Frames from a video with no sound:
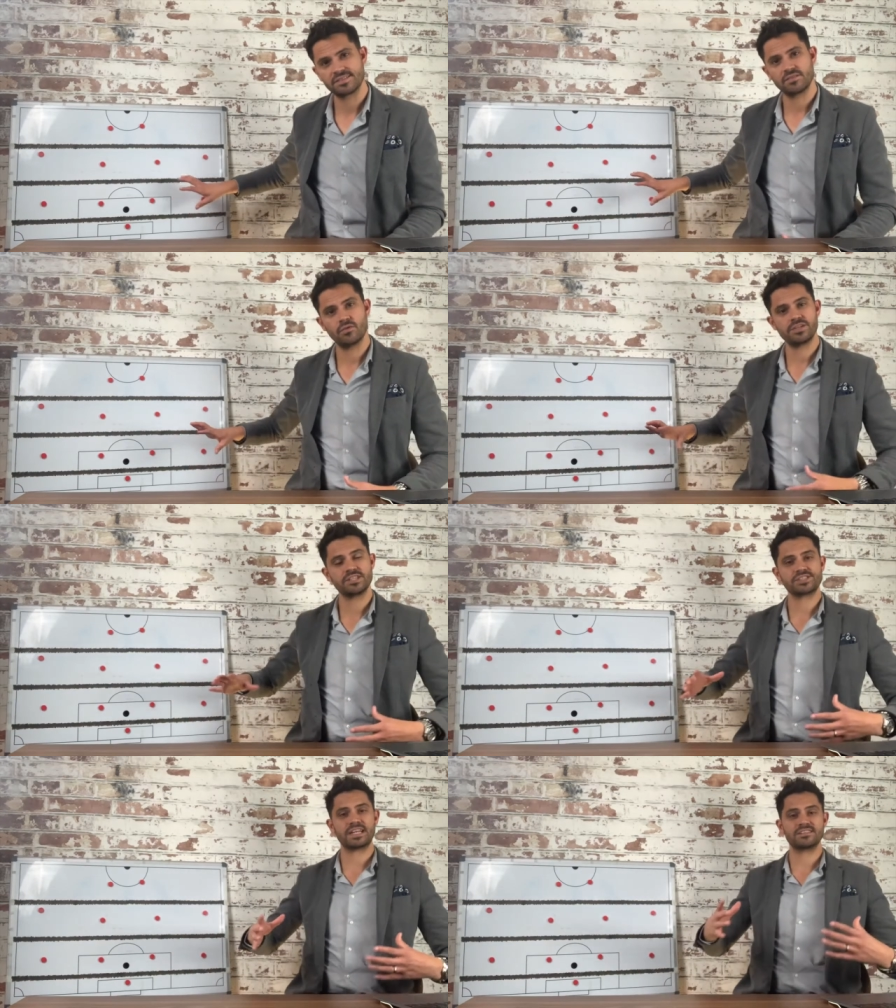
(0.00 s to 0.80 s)
Audience
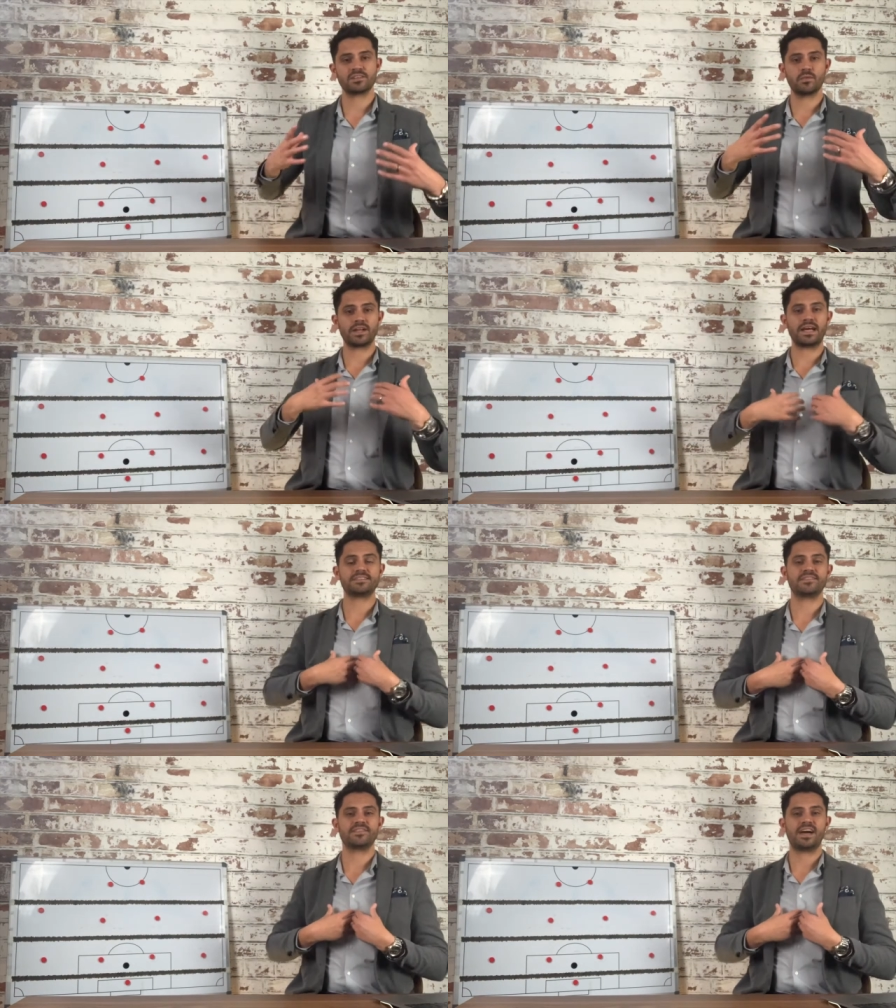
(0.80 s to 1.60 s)
channels are what I
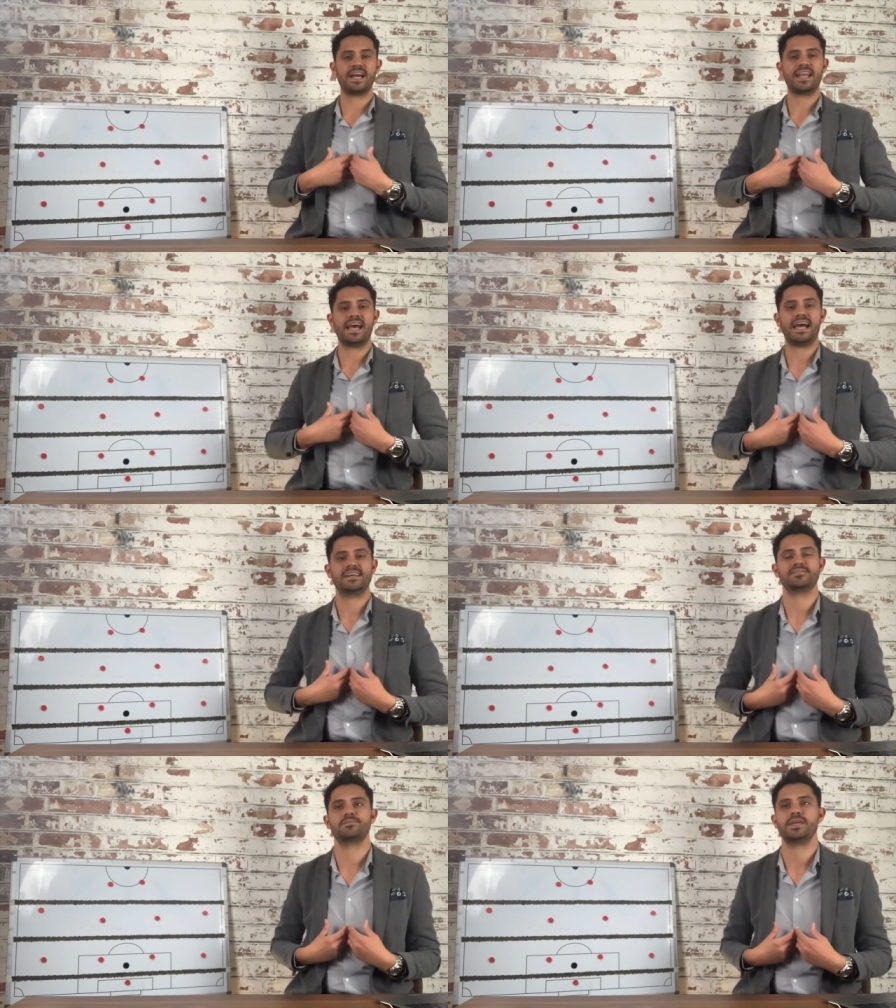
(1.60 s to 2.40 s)
define
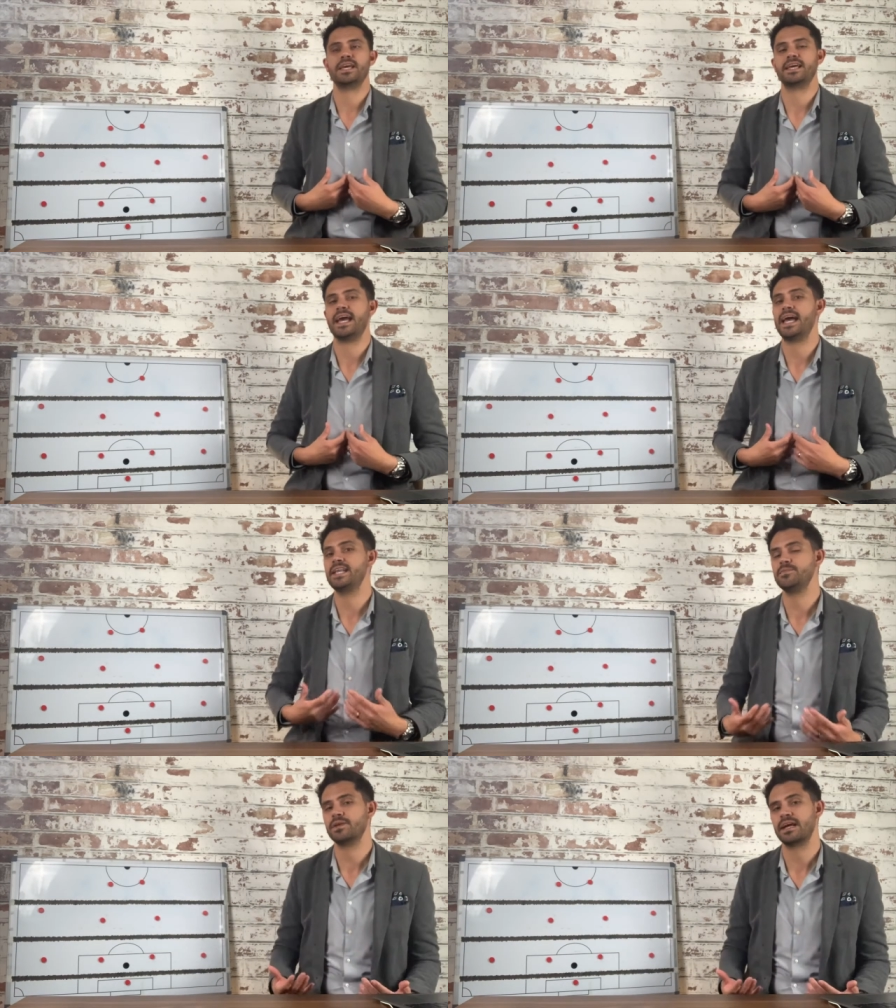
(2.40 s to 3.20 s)
as being any
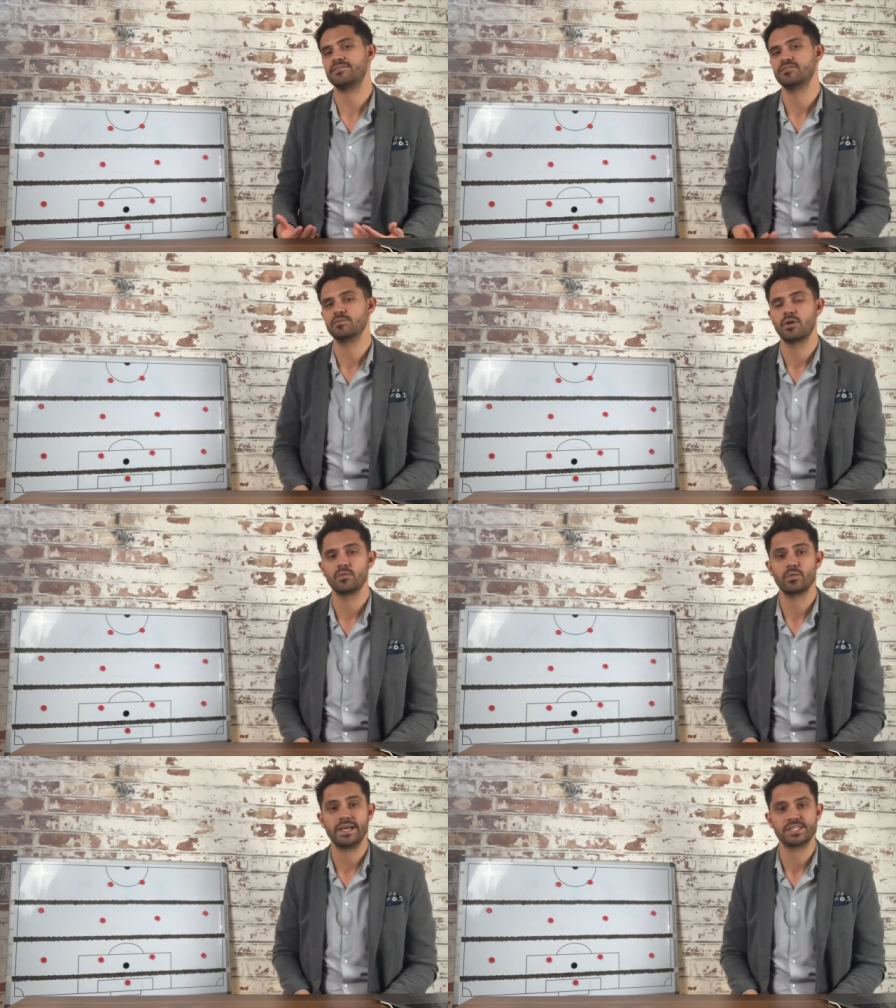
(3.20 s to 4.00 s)
platform on
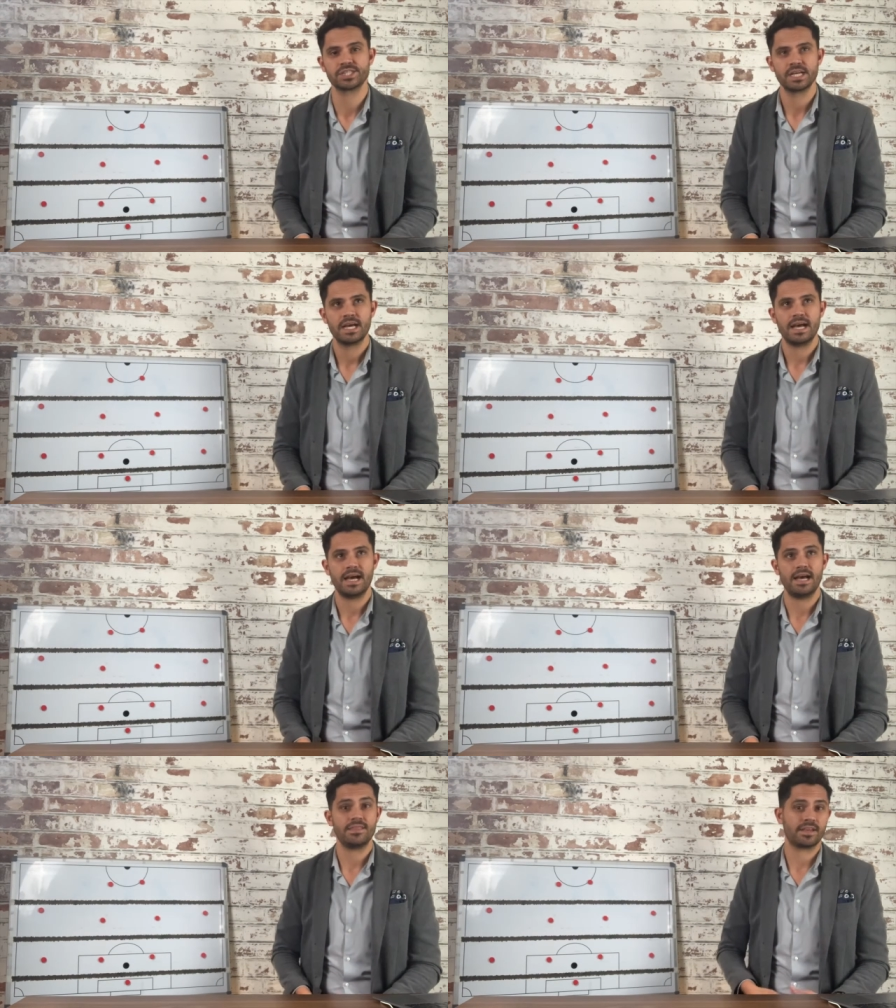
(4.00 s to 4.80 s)
which
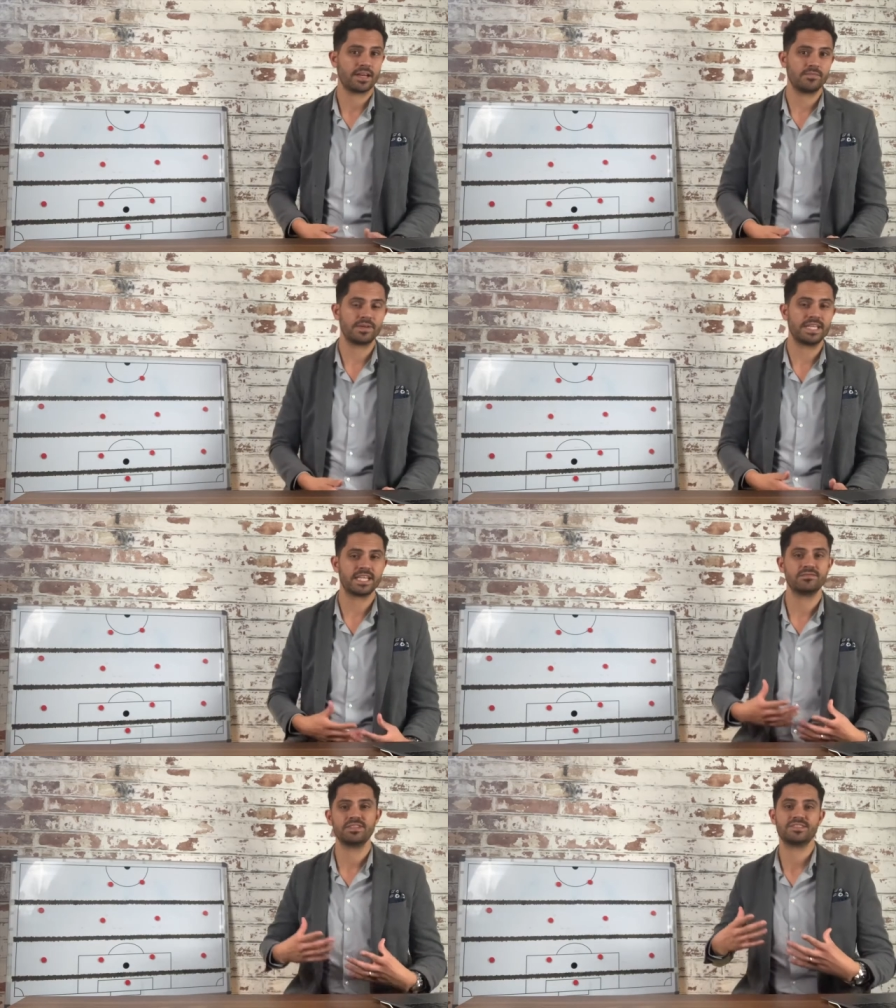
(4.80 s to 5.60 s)
the company
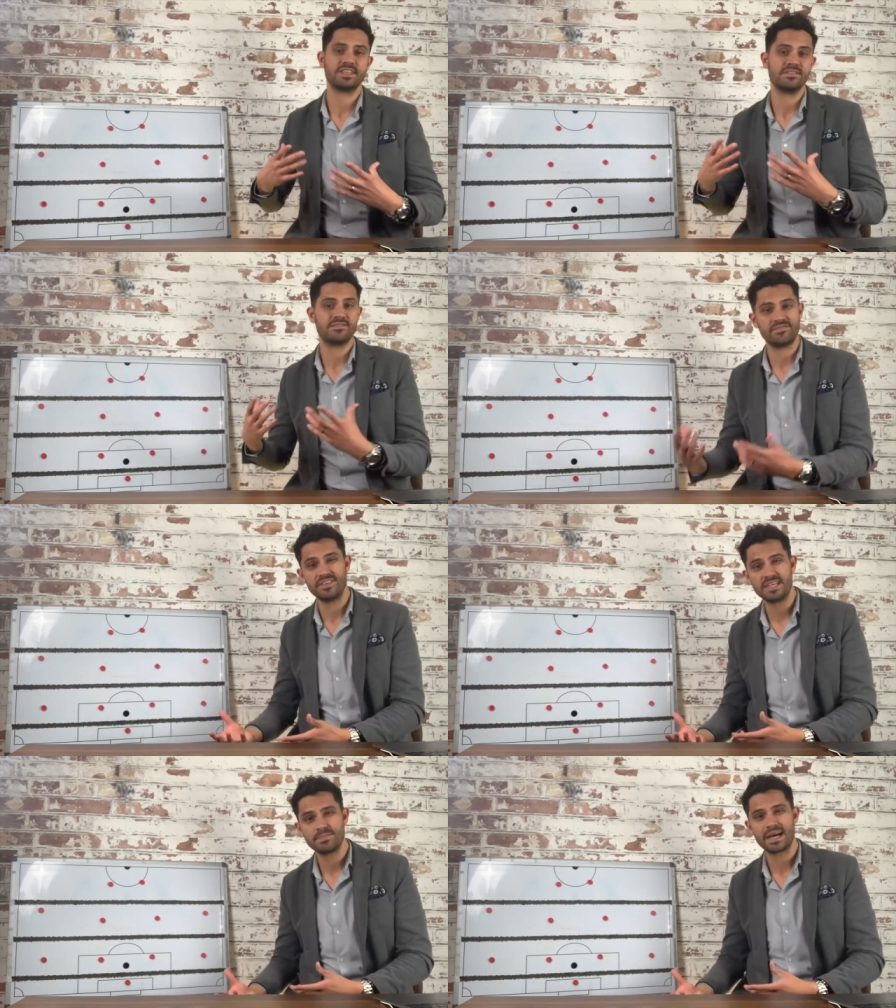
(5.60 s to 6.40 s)
can receive
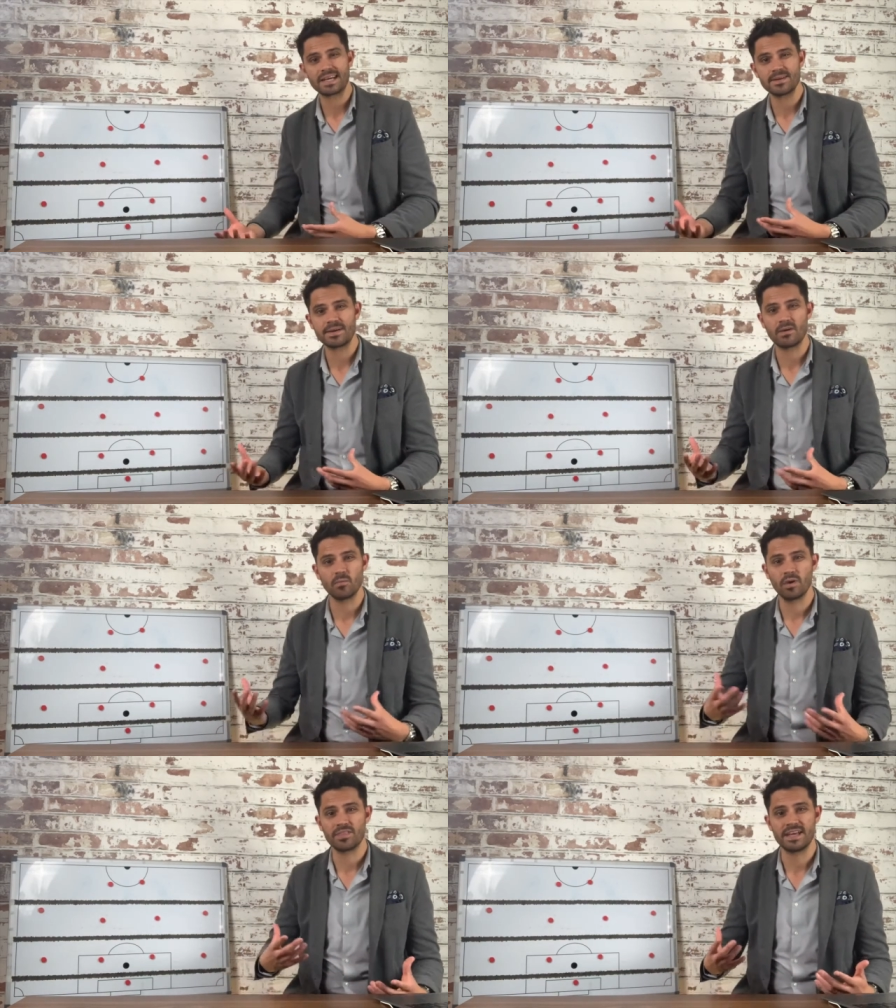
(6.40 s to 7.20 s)
feedback about
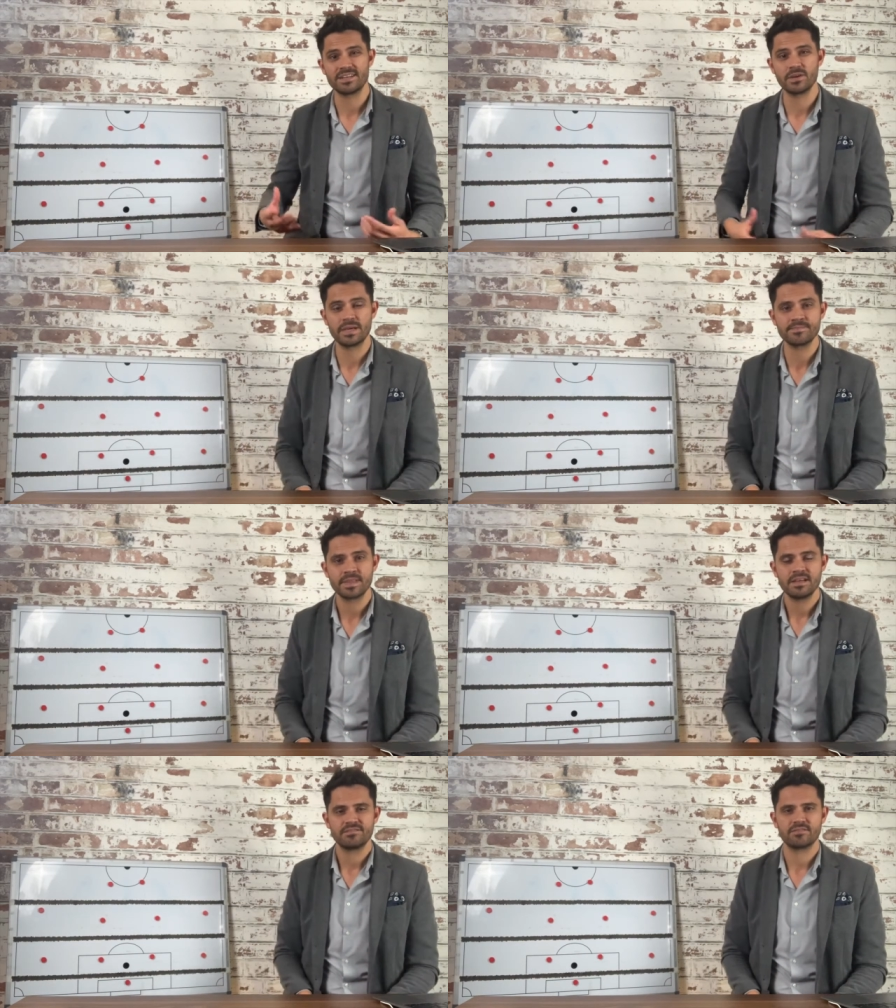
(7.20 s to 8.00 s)
what they're doing
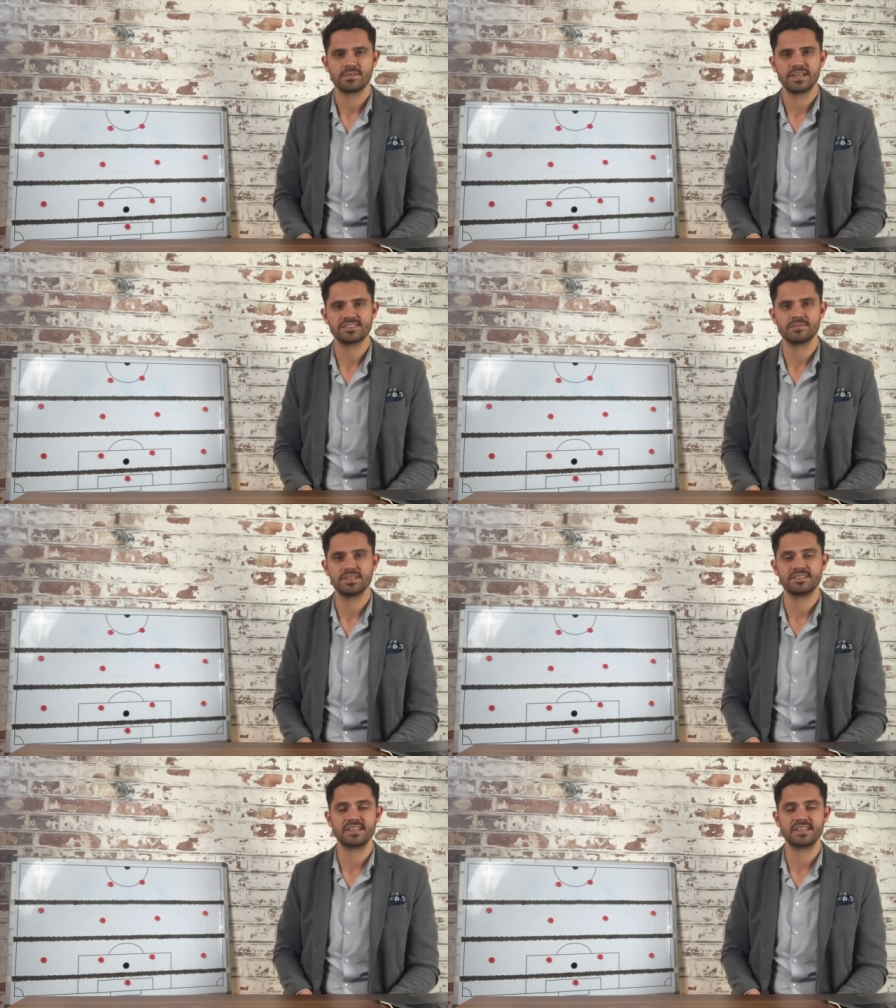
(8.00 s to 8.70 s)
from customers.